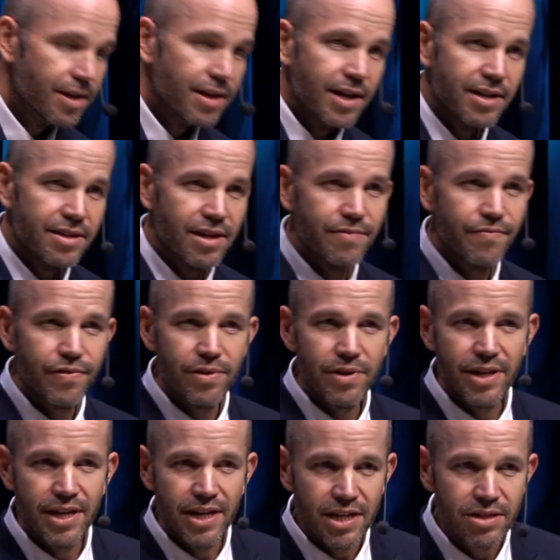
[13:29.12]
And then for
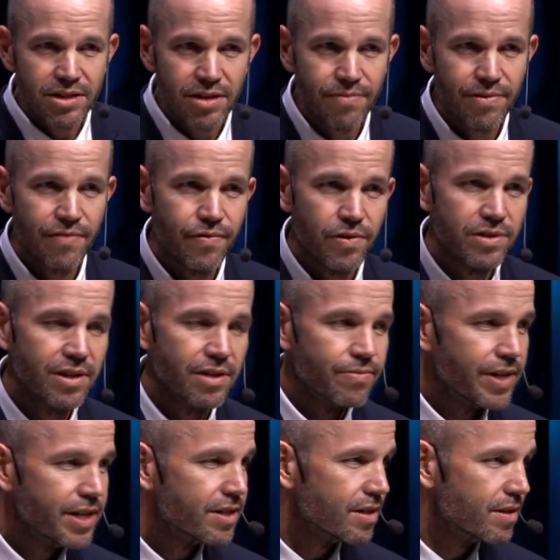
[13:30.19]
each of the 14
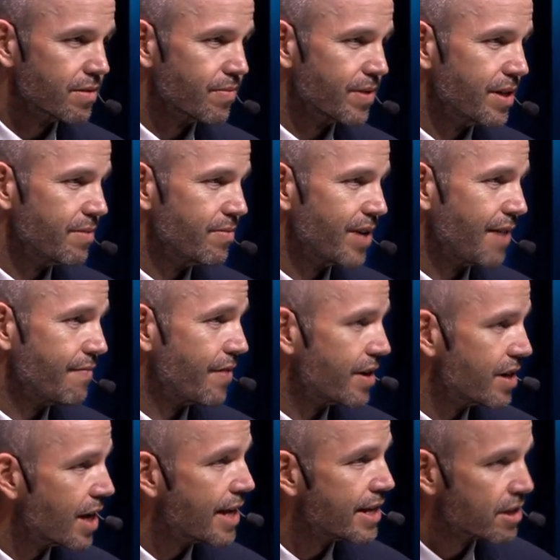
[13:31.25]
regions, we have
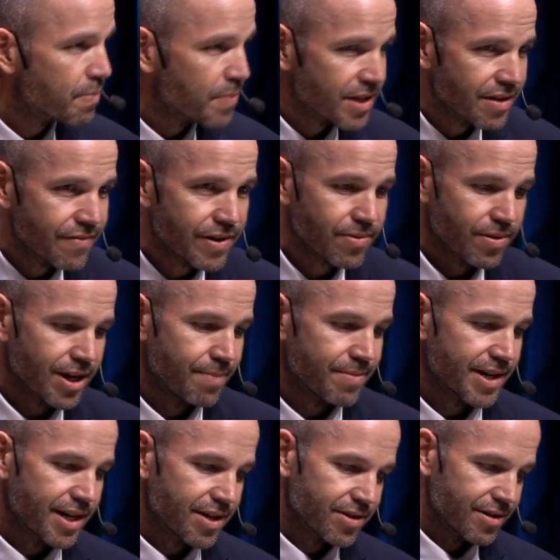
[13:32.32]
very specific
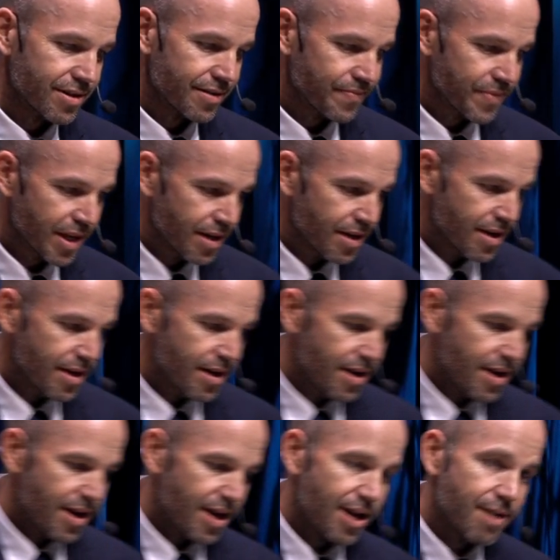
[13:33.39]
recommendations.
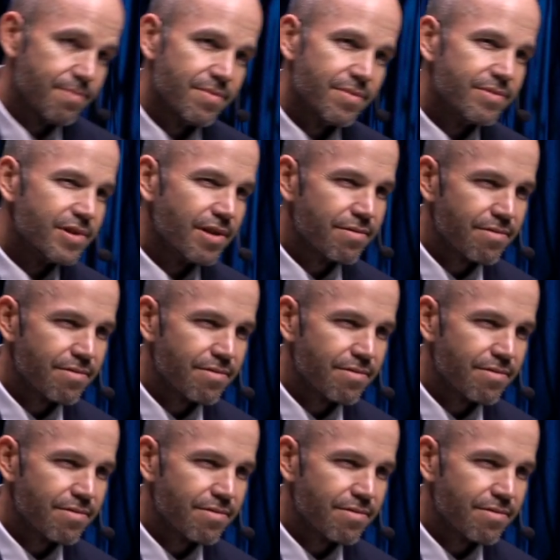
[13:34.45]
The